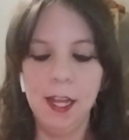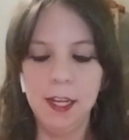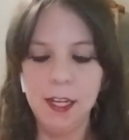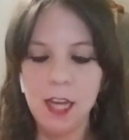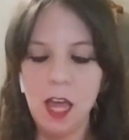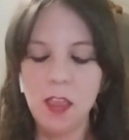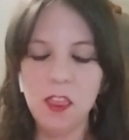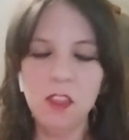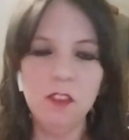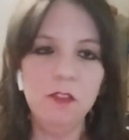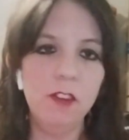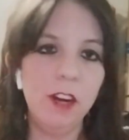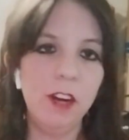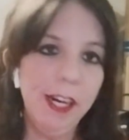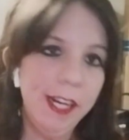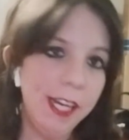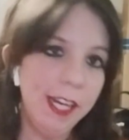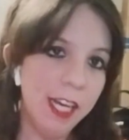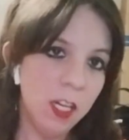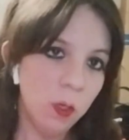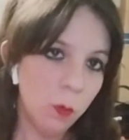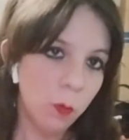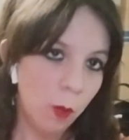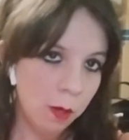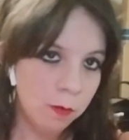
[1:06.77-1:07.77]
at the very
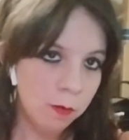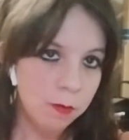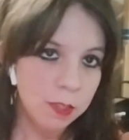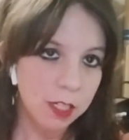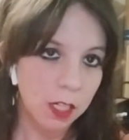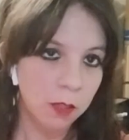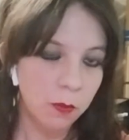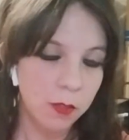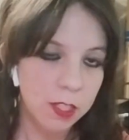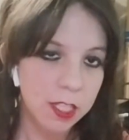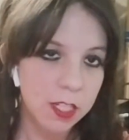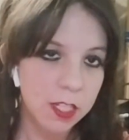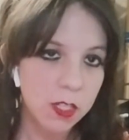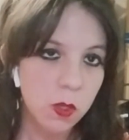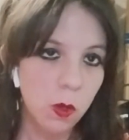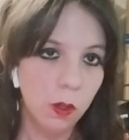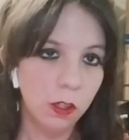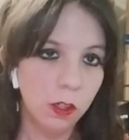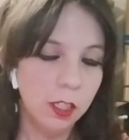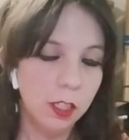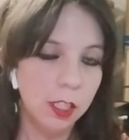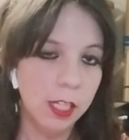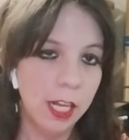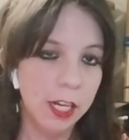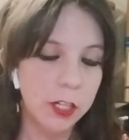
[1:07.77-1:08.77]
end, when I'm done with this whole
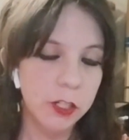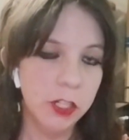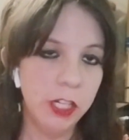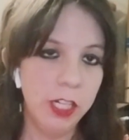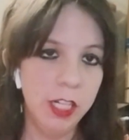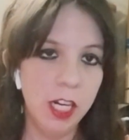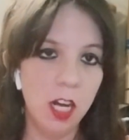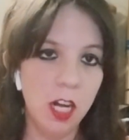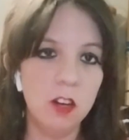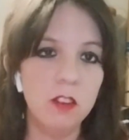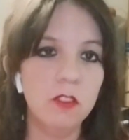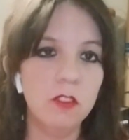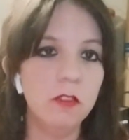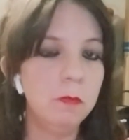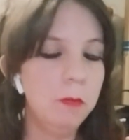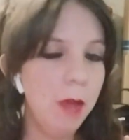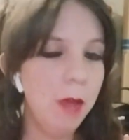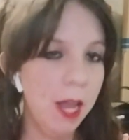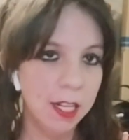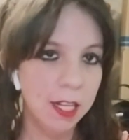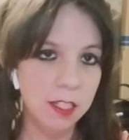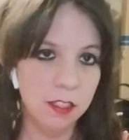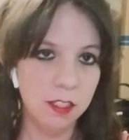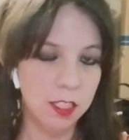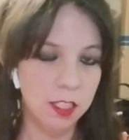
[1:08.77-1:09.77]
collection of
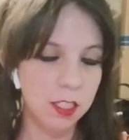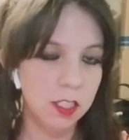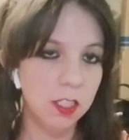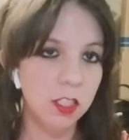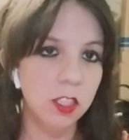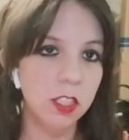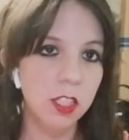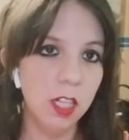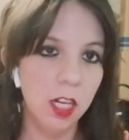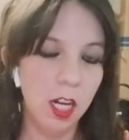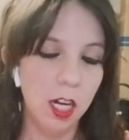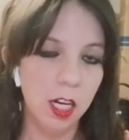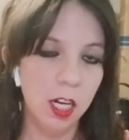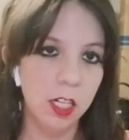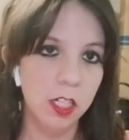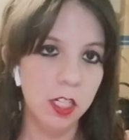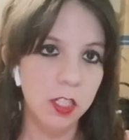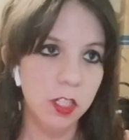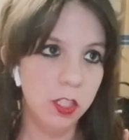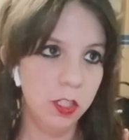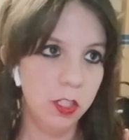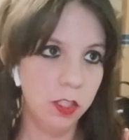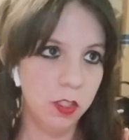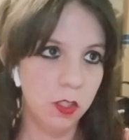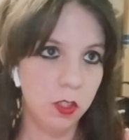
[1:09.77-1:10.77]
pants and
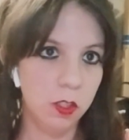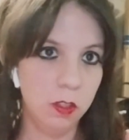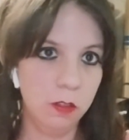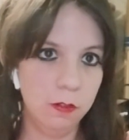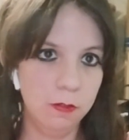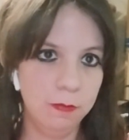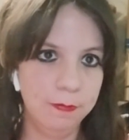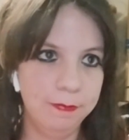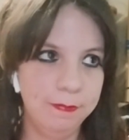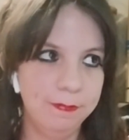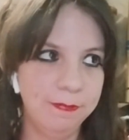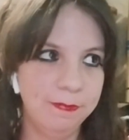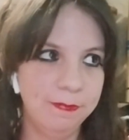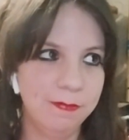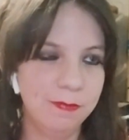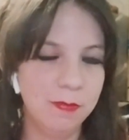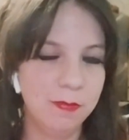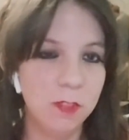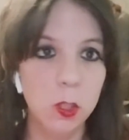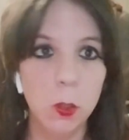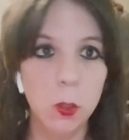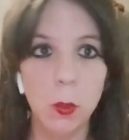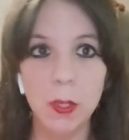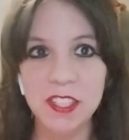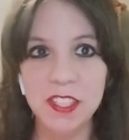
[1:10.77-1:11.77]

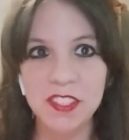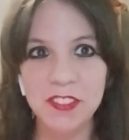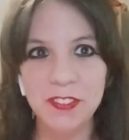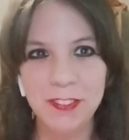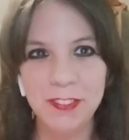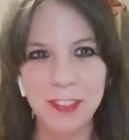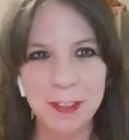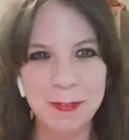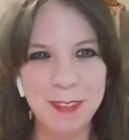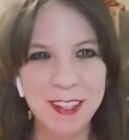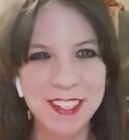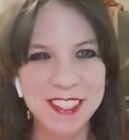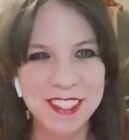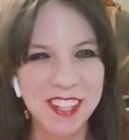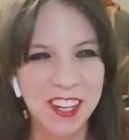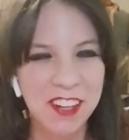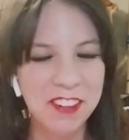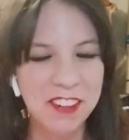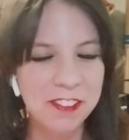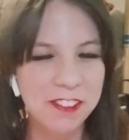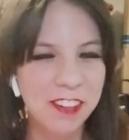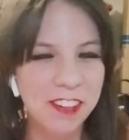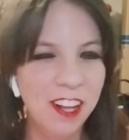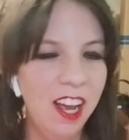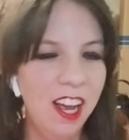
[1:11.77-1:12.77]
shorts for myself,
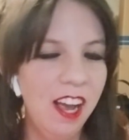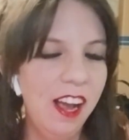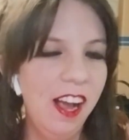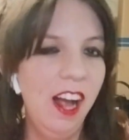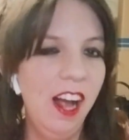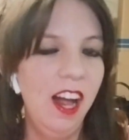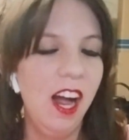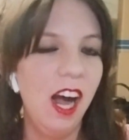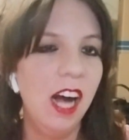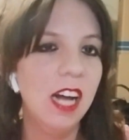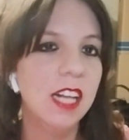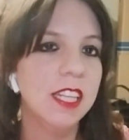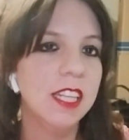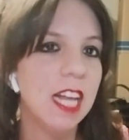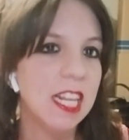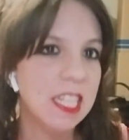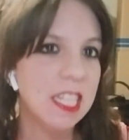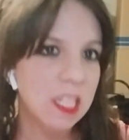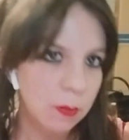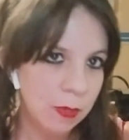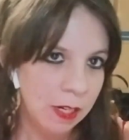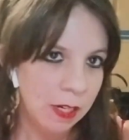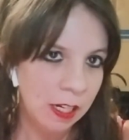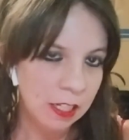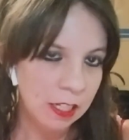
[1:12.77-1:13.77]
that's
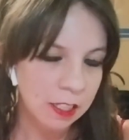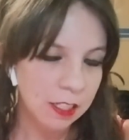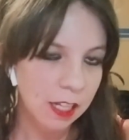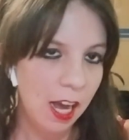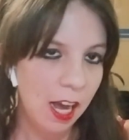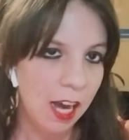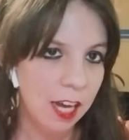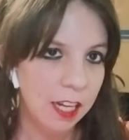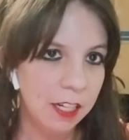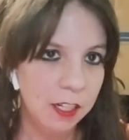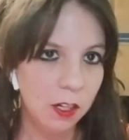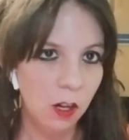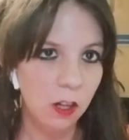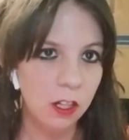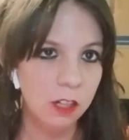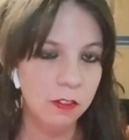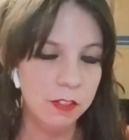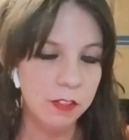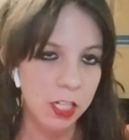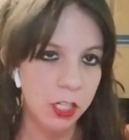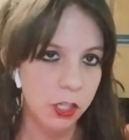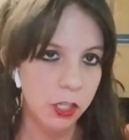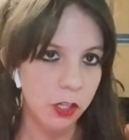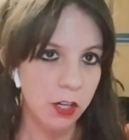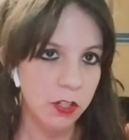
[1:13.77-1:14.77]
when I'll add all of
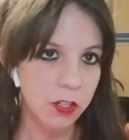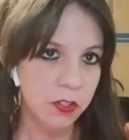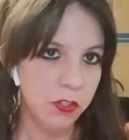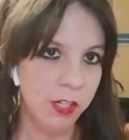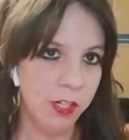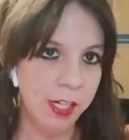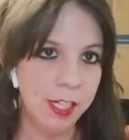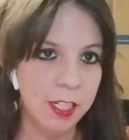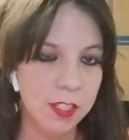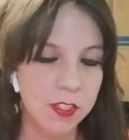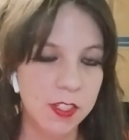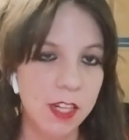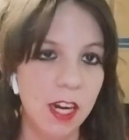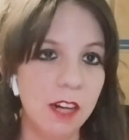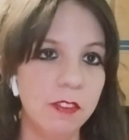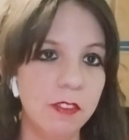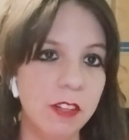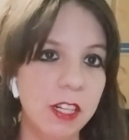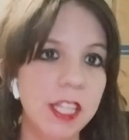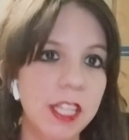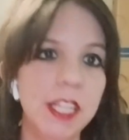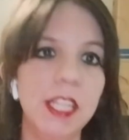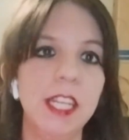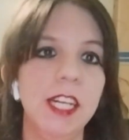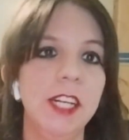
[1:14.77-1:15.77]
the drawstrings to
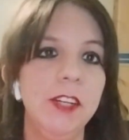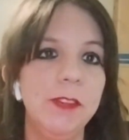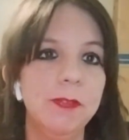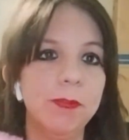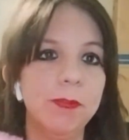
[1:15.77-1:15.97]
everything.